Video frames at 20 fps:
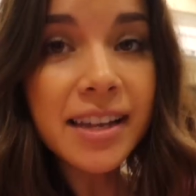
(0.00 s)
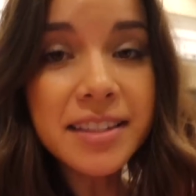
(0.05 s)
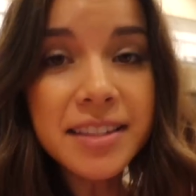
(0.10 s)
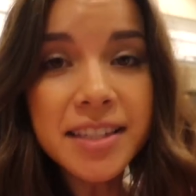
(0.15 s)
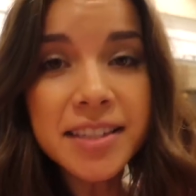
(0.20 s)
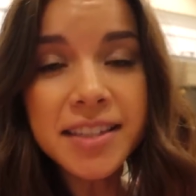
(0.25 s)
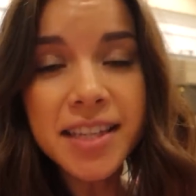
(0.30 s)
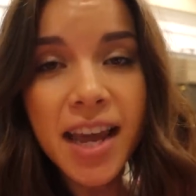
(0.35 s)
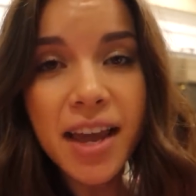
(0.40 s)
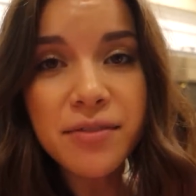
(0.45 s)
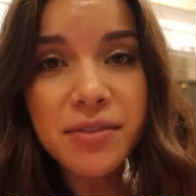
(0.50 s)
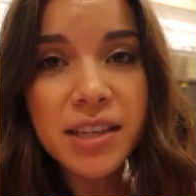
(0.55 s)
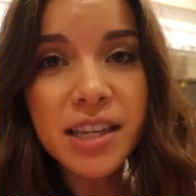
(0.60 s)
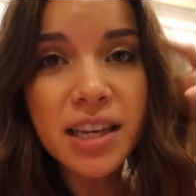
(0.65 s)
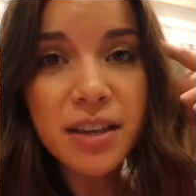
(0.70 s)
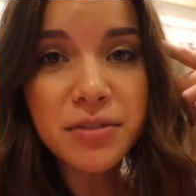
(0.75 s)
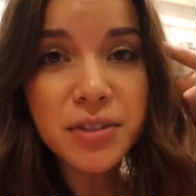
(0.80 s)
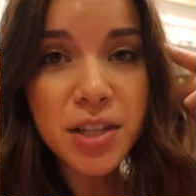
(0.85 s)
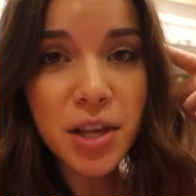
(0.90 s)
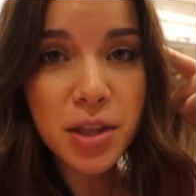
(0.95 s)
And since I have
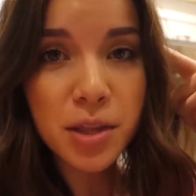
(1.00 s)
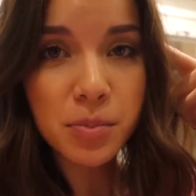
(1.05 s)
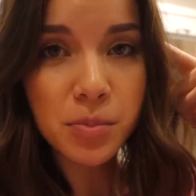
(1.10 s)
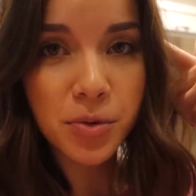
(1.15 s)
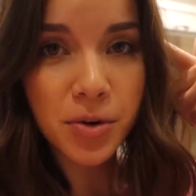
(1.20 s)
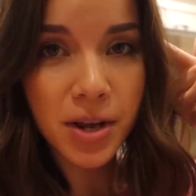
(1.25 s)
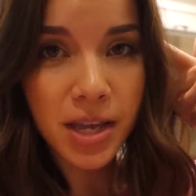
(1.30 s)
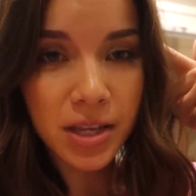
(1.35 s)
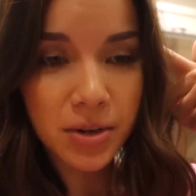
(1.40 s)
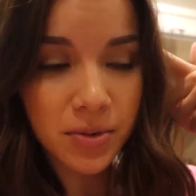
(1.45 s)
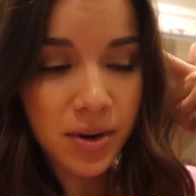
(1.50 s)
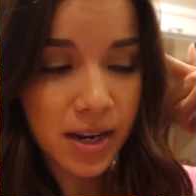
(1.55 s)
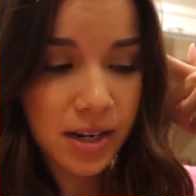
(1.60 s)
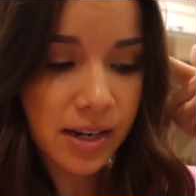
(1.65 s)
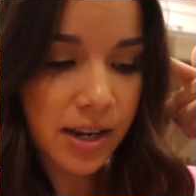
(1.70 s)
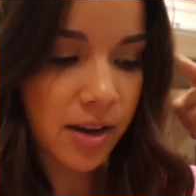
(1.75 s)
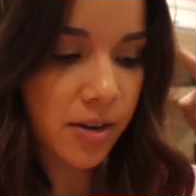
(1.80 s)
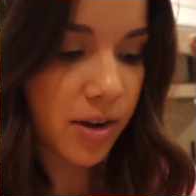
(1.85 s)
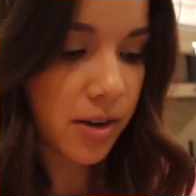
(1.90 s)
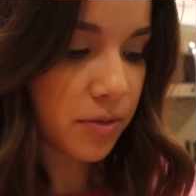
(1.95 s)
gifts on the brain right
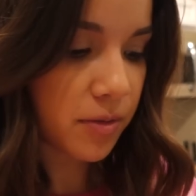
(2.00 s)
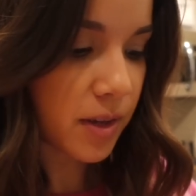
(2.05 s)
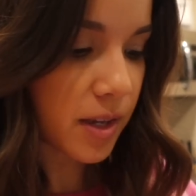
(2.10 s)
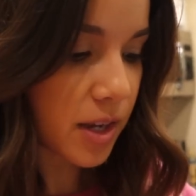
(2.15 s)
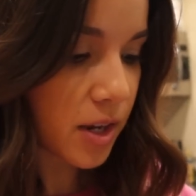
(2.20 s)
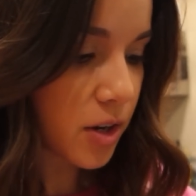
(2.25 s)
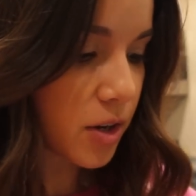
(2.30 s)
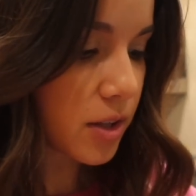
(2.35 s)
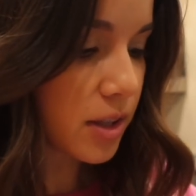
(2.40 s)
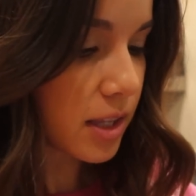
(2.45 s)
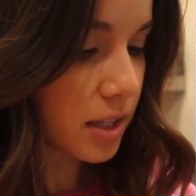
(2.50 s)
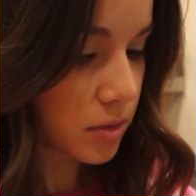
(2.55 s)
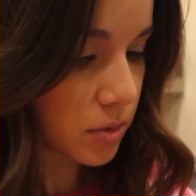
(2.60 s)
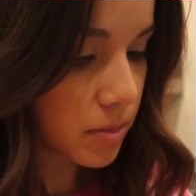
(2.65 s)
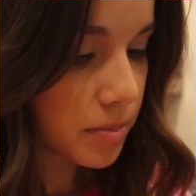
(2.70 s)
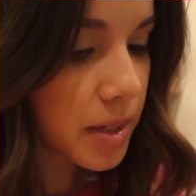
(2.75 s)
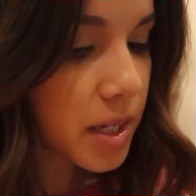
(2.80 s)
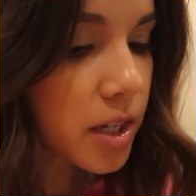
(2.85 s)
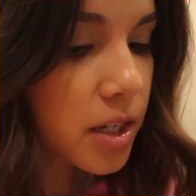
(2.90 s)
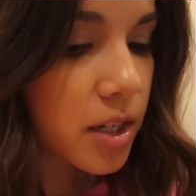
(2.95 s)
now, I figured this
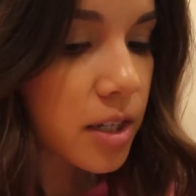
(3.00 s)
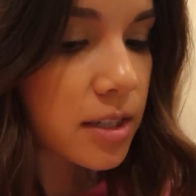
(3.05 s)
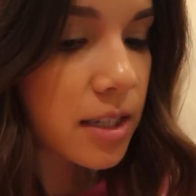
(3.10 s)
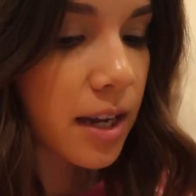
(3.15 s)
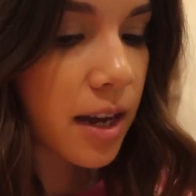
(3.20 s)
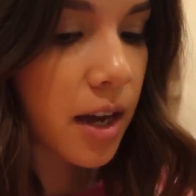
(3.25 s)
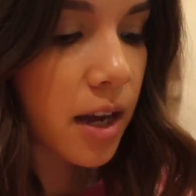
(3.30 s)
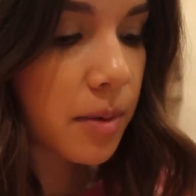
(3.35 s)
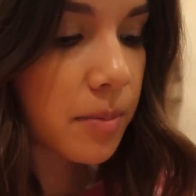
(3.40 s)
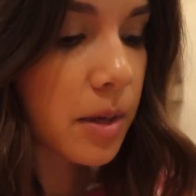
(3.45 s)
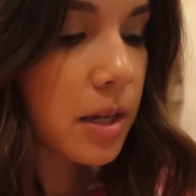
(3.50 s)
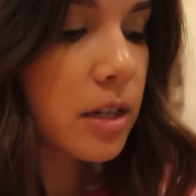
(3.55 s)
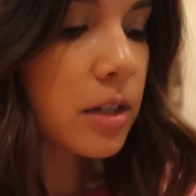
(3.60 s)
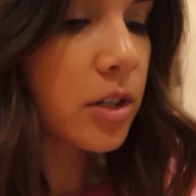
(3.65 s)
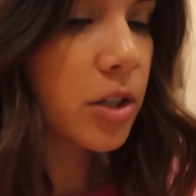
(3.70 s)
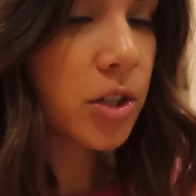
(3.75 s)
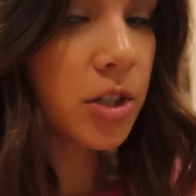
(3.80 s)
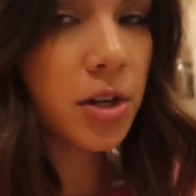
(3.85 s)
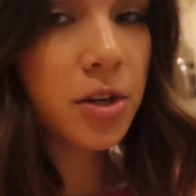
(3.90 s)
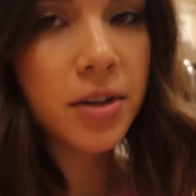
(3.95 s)
would be a good time
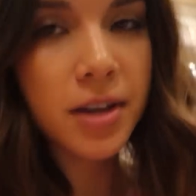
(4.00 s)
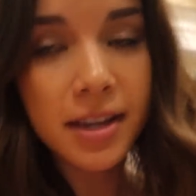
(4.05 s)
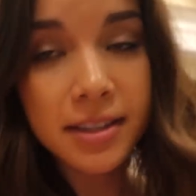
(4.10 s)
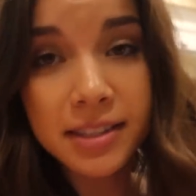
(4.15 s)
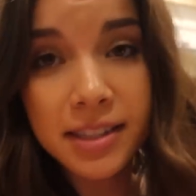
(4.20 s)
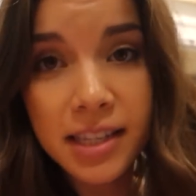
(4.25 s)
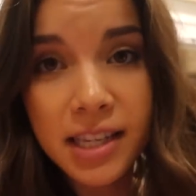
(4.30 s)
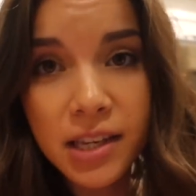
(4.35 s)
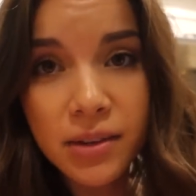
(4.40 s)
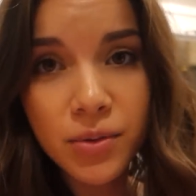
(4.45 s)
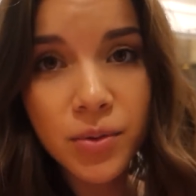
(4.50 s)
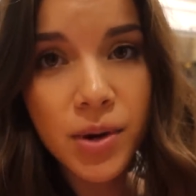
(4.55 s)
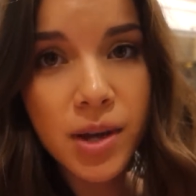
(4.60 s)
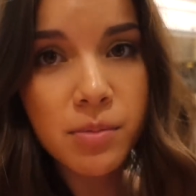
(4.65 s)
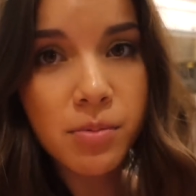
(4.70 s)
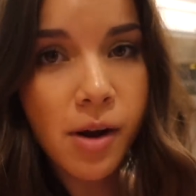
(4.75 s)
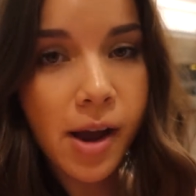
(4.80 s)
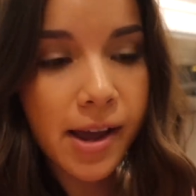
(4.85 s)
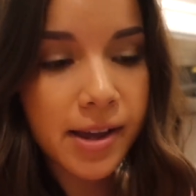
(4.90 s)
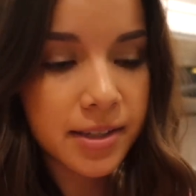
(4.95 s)
to show you guys the giveaway
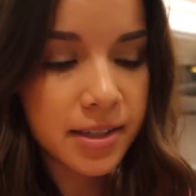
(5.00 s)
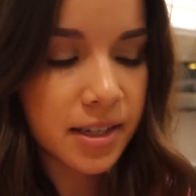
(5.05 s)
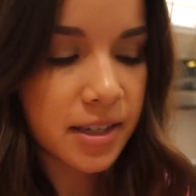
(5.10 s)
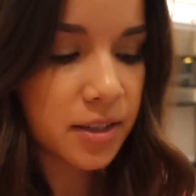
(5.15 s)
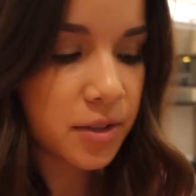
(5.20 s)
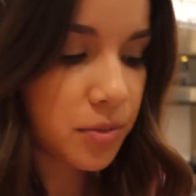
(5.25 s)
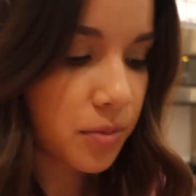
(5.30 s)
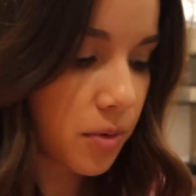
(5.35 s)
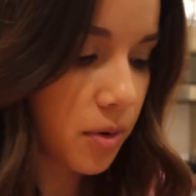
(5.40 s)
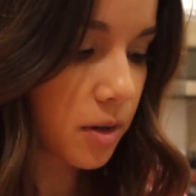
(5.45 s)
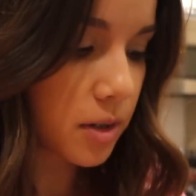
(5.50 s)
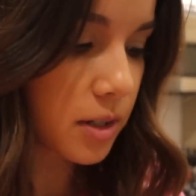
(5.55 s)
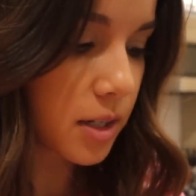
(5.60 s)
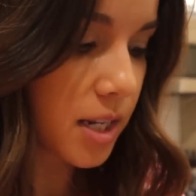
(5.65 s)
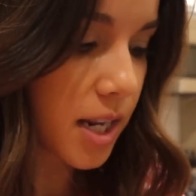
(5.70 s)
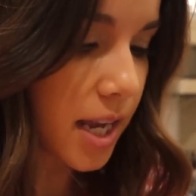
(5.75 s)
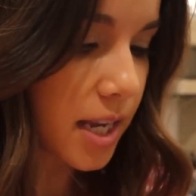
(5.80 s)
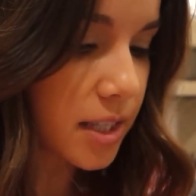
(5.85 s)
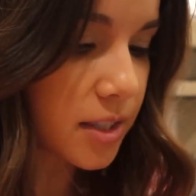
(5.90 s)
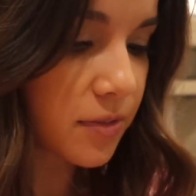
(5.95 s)
prizes for
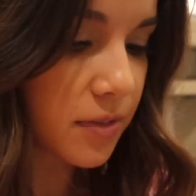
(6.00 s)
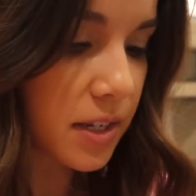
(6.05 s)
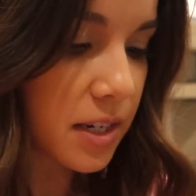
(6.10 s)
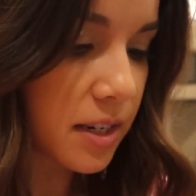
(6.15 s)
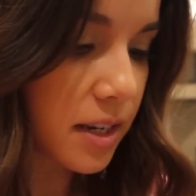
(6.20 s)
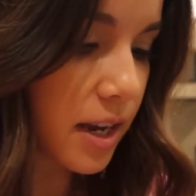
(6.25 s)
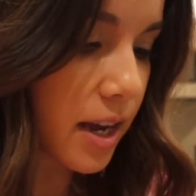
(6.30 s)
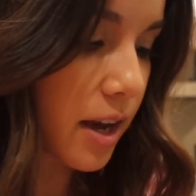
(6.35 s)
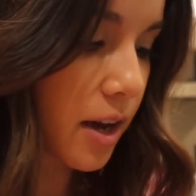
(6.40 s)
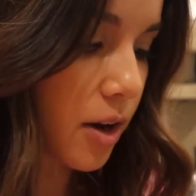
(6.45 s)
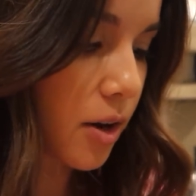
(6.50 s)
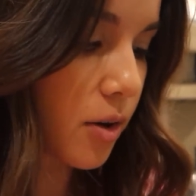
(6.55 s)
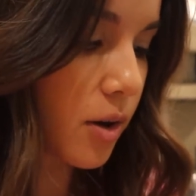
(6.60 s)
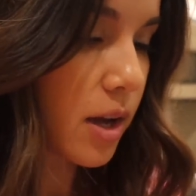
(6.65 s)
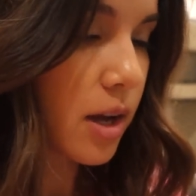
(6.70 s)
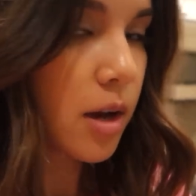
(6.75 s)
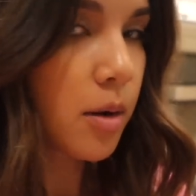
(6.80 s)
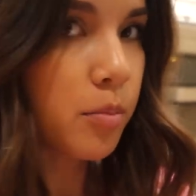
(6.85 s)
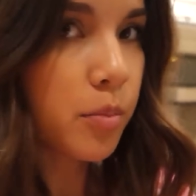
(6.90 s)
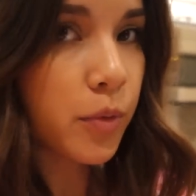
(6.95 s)
today's video
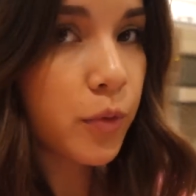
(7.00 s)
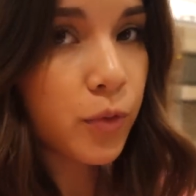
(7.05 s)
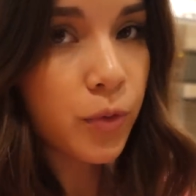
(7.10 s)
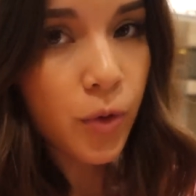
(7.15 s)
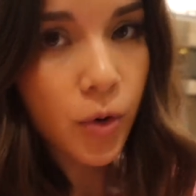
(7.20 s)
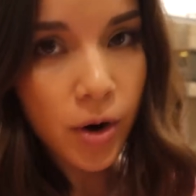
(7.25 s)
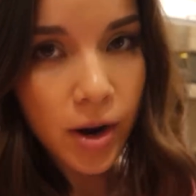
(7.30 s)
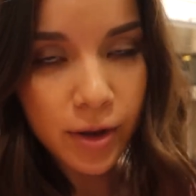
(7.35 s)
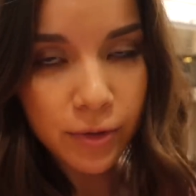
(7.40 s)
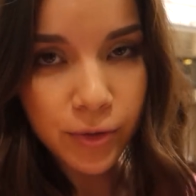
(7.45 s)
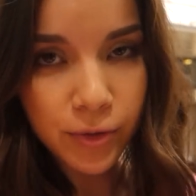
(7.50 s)
before I